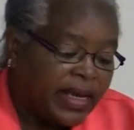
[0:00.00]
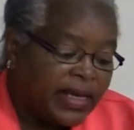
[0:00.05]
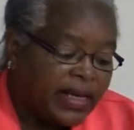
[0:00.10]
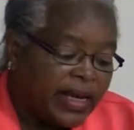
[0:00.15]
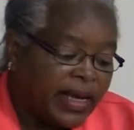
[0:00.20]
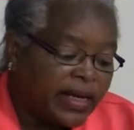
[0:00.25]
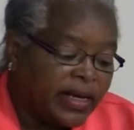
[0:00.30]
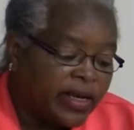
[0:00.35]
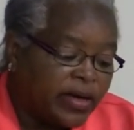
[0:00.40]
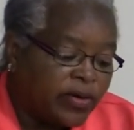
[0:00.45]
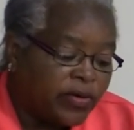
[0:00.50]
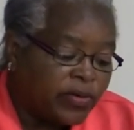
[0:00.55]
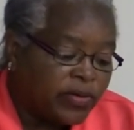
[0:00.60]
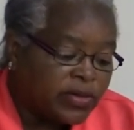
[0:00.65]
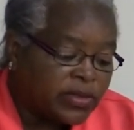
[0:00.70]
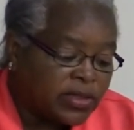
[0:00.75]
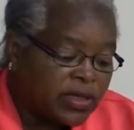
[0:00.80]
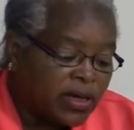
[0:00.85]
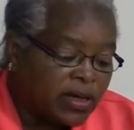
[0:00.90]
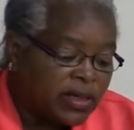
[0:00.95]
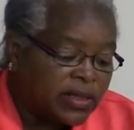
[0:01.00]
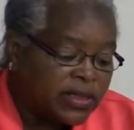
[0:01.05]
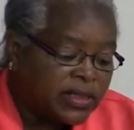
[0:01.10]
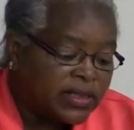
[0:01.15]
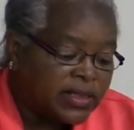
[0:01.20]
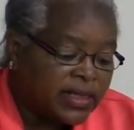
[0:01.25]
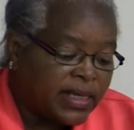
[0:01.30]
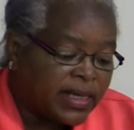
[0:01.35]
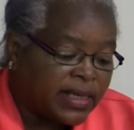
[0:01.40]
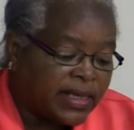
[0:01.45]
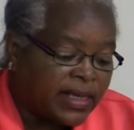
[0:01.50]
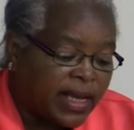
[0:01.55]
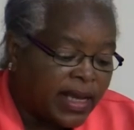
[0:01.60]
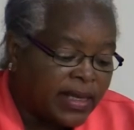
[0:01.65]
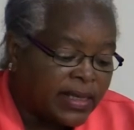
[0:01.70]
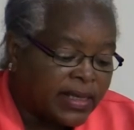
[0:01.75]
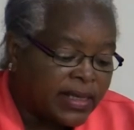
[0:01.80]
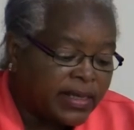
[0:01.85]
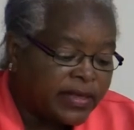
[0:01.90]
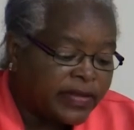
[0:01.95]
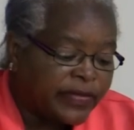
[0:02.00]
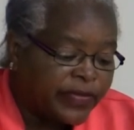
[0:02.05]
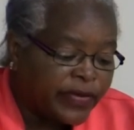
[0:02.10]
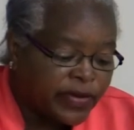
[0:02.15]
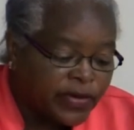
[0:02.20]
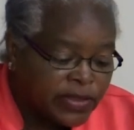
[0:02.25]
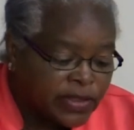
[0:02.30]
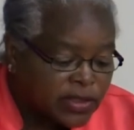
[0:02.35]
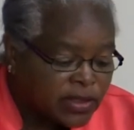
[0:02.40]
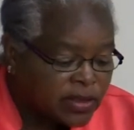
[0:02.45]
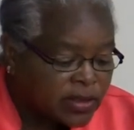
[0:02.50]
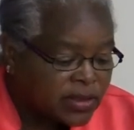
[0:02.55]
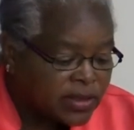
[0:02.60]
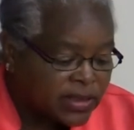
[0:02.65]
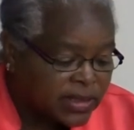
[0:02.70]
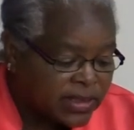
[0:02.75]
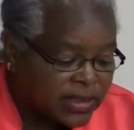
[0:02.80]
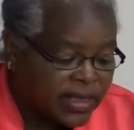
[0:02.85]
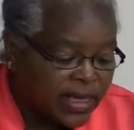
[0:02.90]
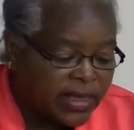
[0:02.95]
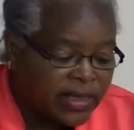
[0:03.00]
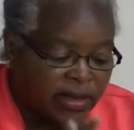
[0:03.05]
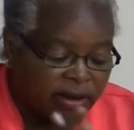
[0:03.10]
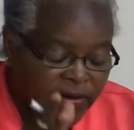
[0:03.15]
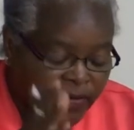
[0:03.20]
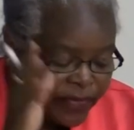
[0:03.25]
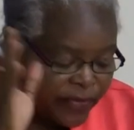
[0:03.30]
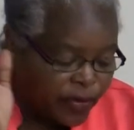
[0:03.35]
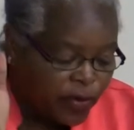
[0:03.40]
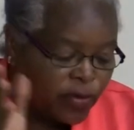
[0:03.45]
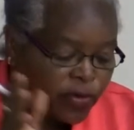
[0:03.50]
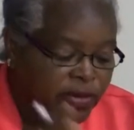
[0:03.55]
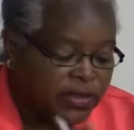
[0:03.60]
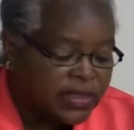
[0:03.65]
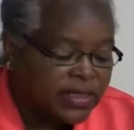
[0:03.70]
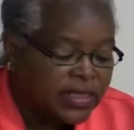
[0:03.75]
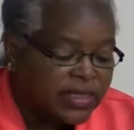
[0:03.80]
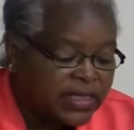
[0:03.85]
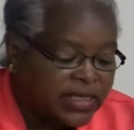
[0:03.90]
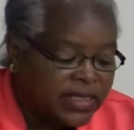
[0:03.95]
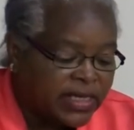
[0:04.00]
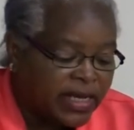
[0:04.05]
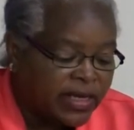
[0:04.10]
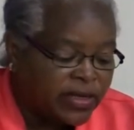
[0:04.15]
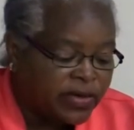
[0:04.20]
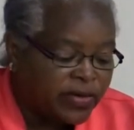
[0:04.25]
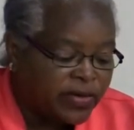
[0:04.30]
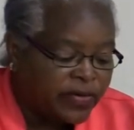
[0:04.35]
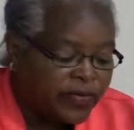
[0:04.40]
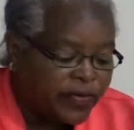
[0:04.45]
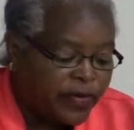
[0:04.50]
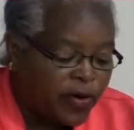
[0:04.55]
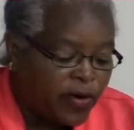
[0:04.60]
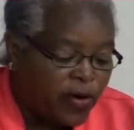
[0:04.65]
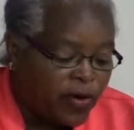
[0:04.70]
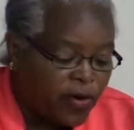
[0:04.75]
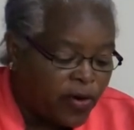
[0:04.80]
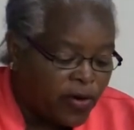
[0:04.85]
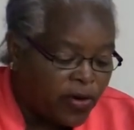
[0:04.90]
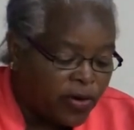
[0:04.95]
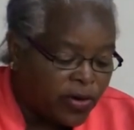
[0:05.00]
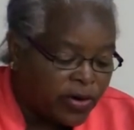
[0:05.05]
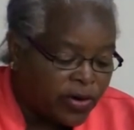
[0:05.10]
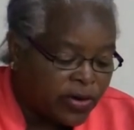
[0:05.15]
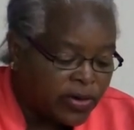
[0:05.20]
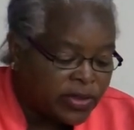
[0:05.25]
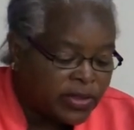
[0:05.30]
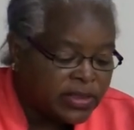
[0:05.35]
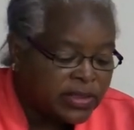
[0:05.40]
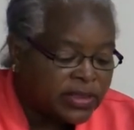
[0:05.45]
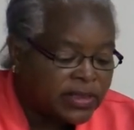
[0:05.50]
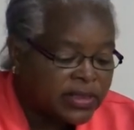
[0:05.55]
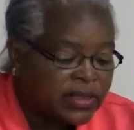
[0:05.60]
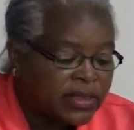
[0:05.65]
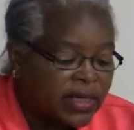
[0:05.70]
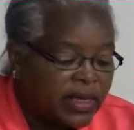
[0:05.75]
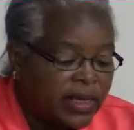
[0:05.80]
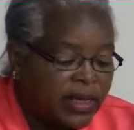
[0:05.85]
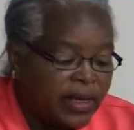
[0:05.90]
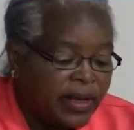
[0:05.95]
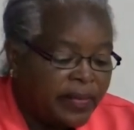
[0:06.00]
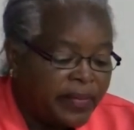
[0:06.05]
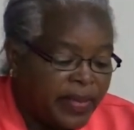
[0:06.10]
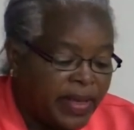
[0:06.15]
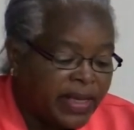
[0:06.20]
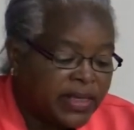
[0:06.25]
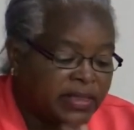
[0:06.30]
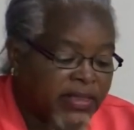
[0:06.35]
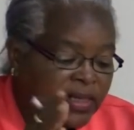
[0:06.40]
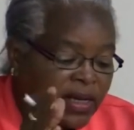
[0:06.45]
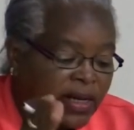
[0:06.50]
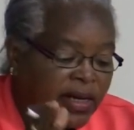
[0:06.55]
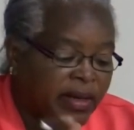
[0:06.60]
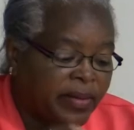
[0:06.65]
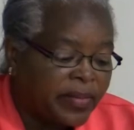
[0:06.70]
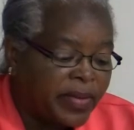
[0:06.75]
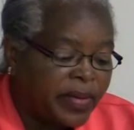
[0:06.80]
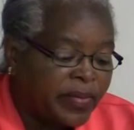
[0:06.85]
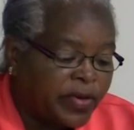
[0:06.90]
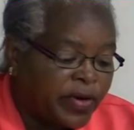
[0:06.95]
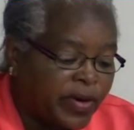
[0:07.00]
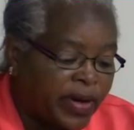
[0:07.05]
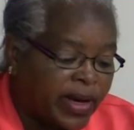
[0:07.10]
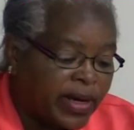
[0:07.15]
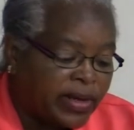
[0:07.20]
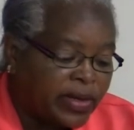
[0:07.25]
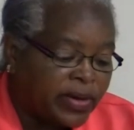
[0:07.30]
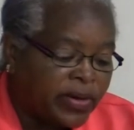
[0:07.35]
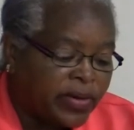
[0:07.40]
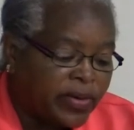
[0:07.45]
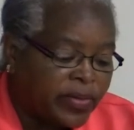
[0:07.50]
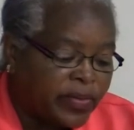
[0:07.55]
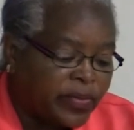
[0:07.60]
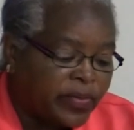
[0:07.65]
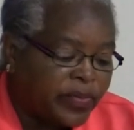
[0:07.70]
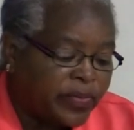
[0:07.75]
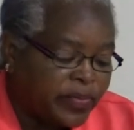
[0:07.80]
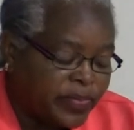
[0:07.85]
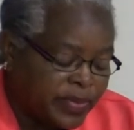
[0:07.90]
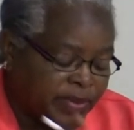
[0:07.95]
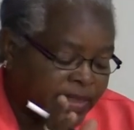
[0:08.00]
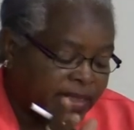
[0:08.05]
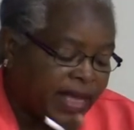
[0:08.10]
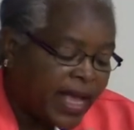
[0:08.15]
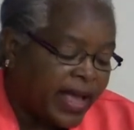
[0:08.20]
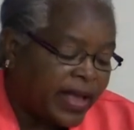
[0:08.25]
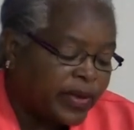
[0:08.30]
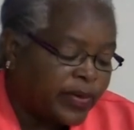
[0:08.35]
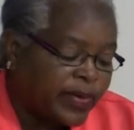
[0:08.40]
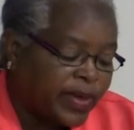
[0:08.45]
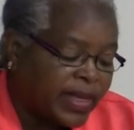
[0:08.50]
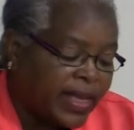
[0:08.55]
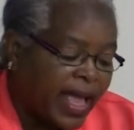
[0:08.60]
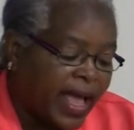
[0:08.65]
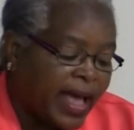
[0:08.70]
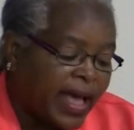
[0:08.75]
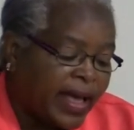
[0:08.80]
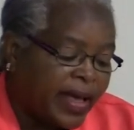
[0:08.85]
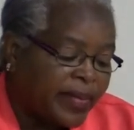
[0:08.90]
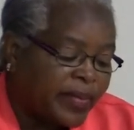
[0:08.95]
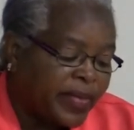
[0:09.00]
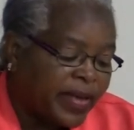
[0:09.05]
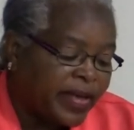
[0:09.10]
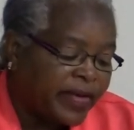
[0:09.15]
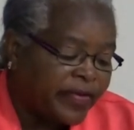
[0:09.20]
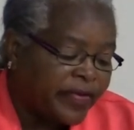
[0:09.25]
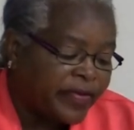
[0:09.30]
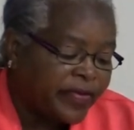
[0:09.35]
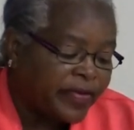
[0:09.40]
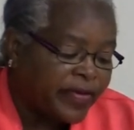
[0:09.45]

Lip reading: Then it goes on to say that this first set of cuts is scheduled for August based on a memorandum signed with the Army.